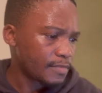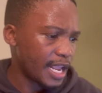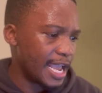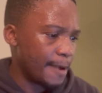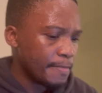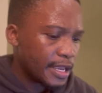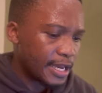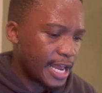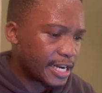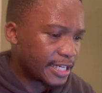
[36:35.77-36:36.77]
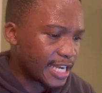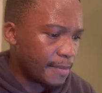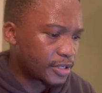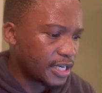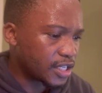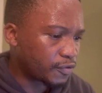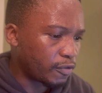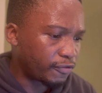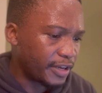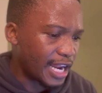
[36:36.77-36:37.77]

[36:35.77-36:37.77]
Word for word: uh, and redemption is fulfilled.